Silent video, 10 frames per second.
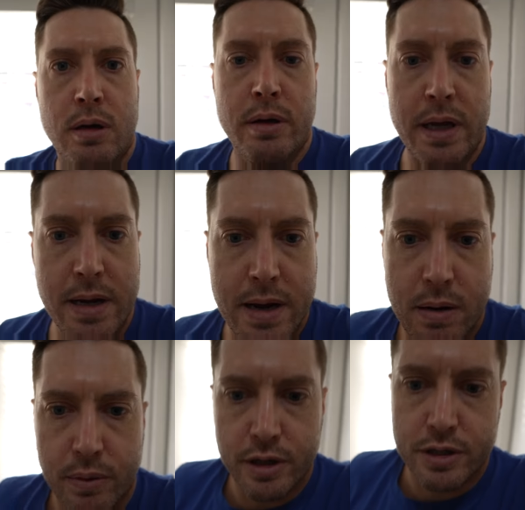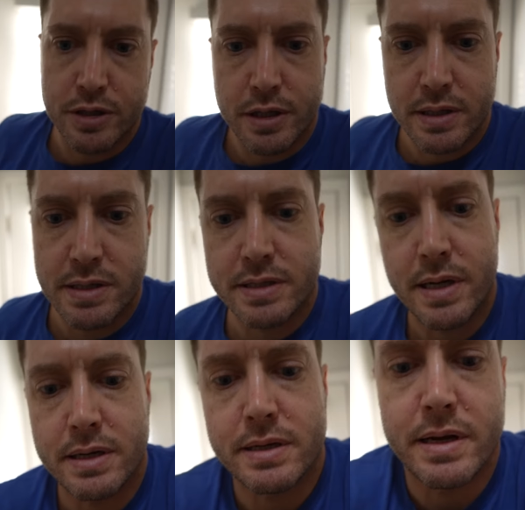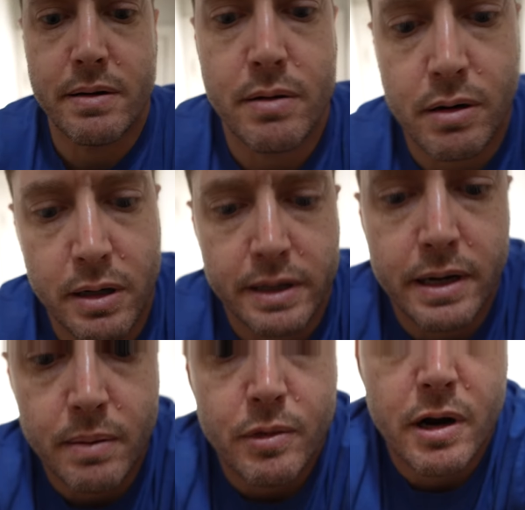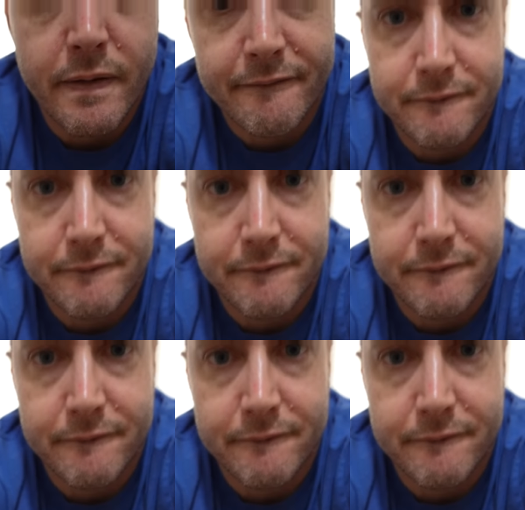Okay, now we are just gonna set down our camera